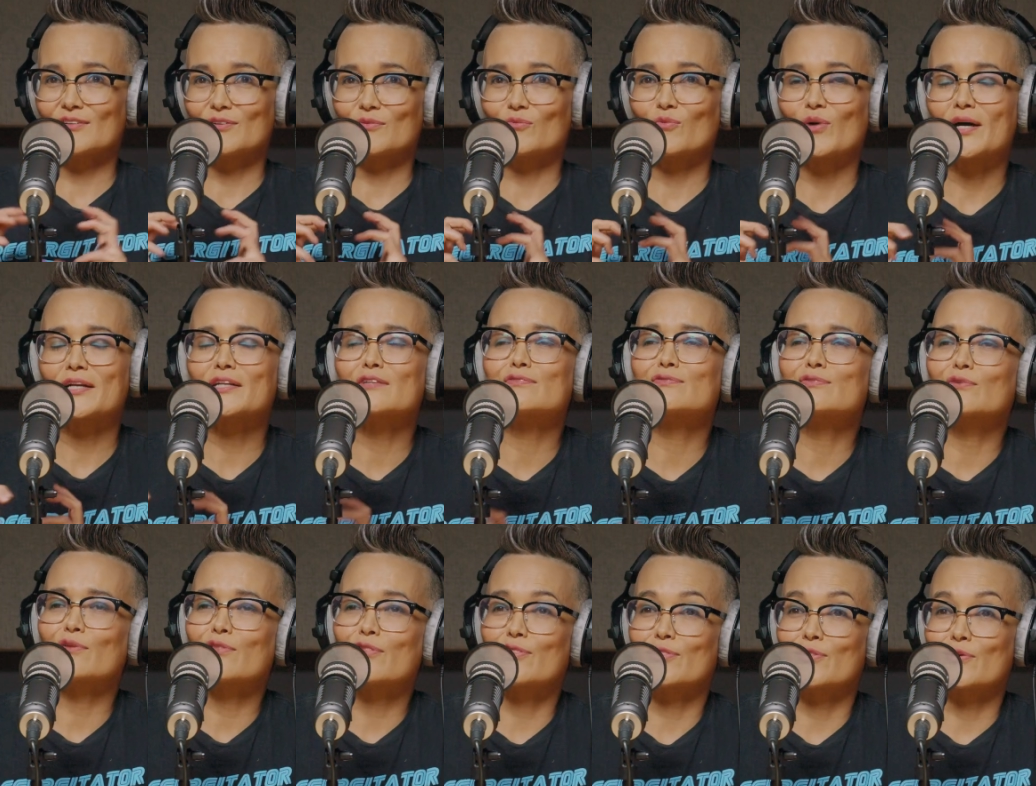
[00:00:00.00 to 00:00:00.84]

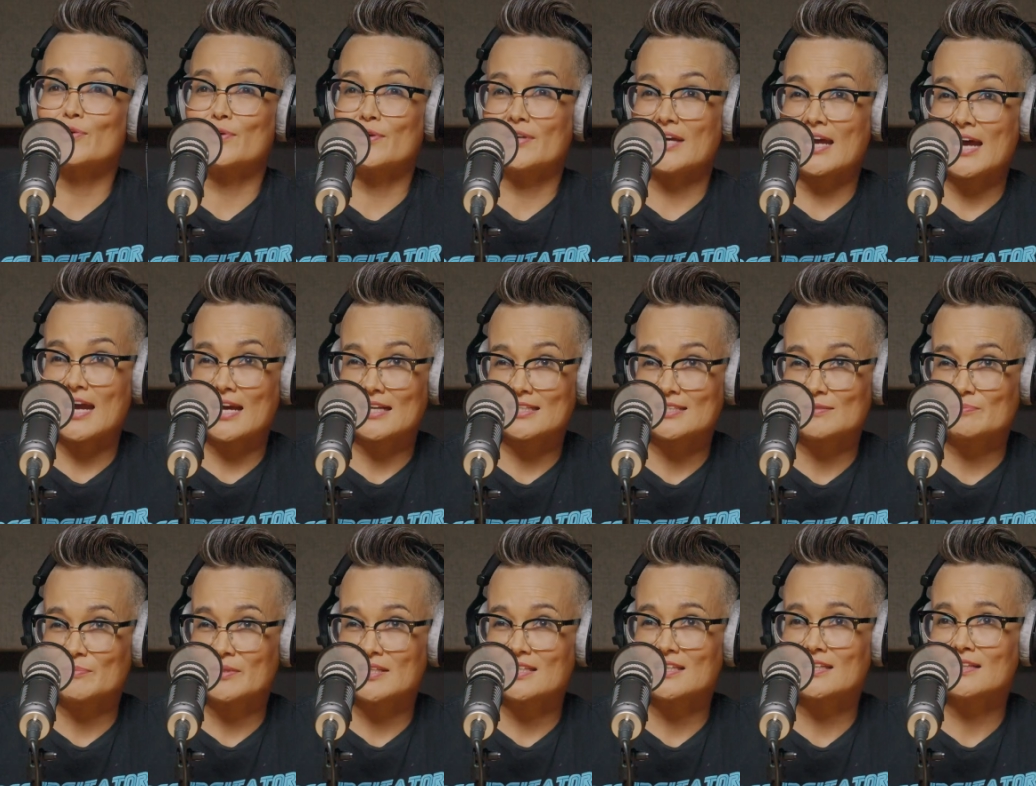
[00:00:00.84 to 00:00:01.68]
wonderful third act,
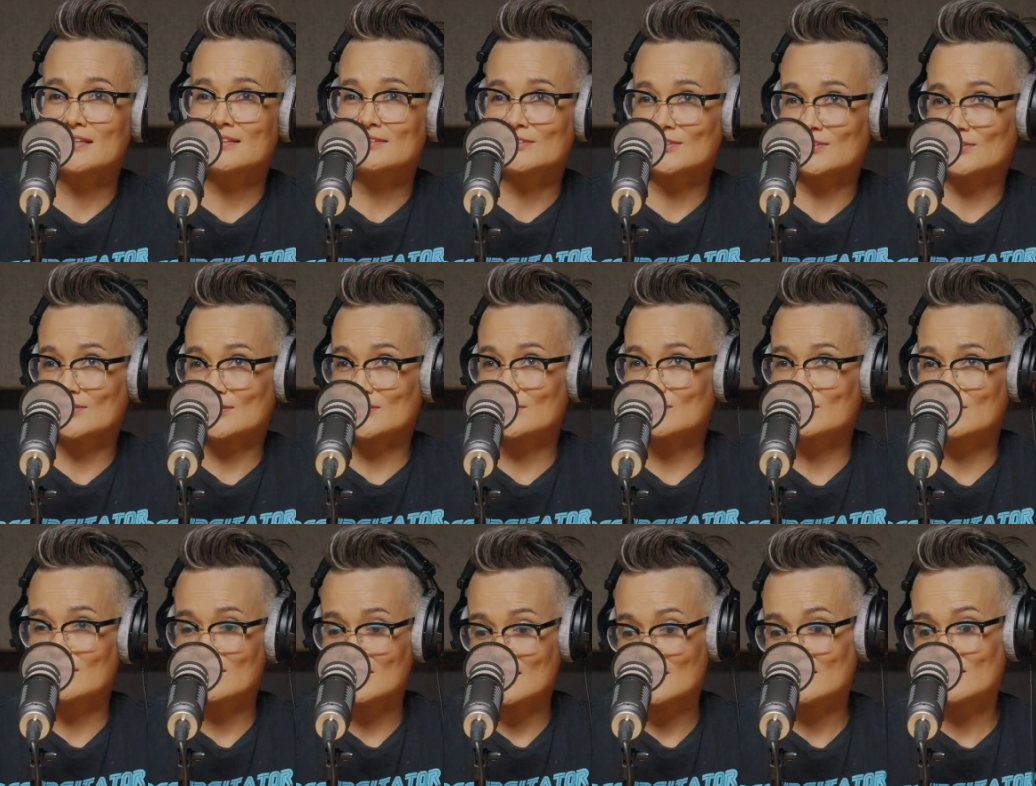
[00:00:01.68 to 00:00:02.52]
but he only got
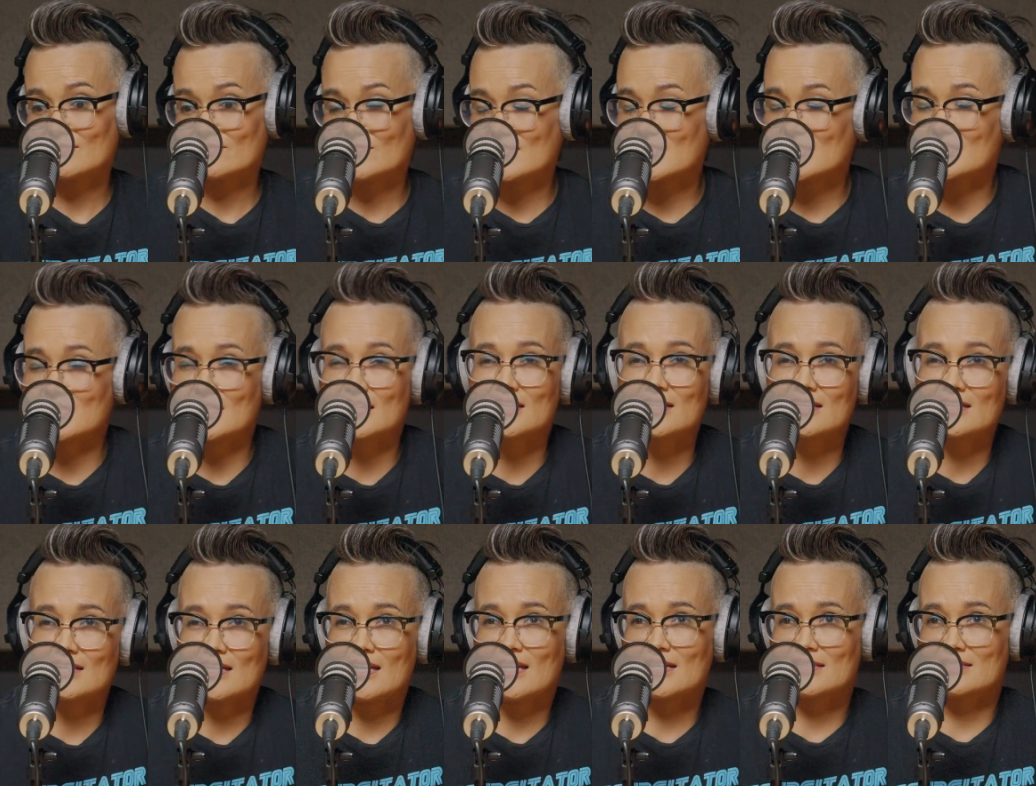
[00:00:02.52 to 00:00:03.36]
to the end of his
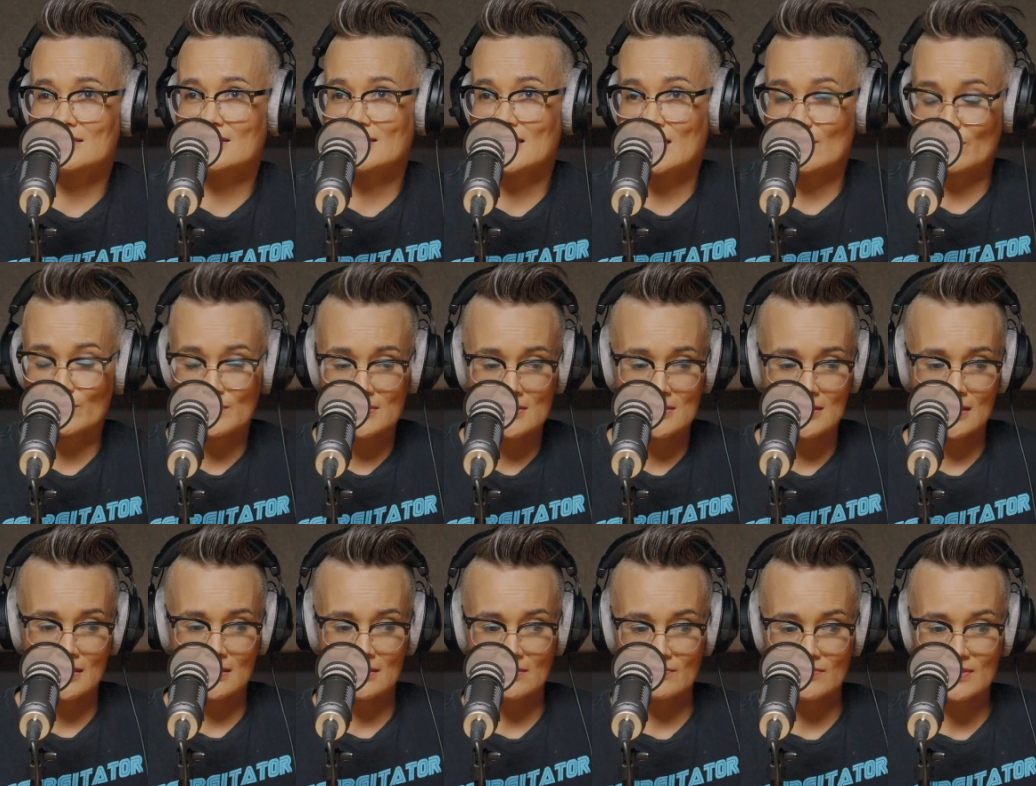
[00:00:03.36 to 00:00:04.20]
second act, and that was
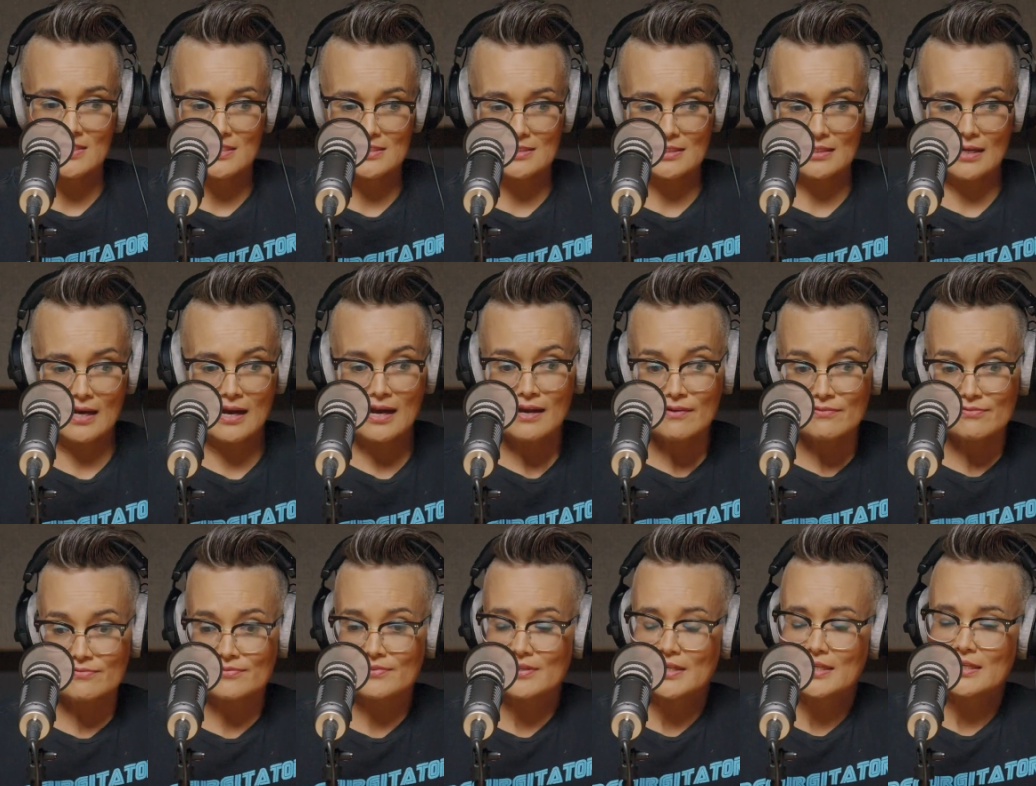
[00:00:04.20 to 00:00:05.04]
the end of his
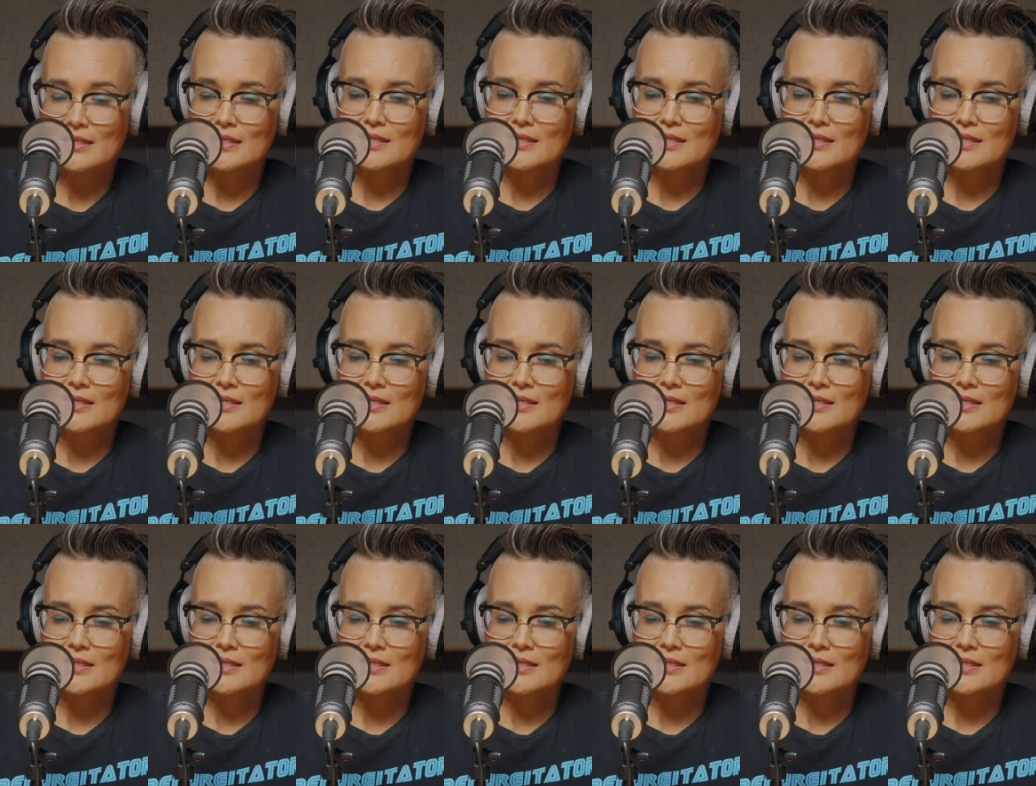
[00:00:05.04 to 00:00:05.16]
life.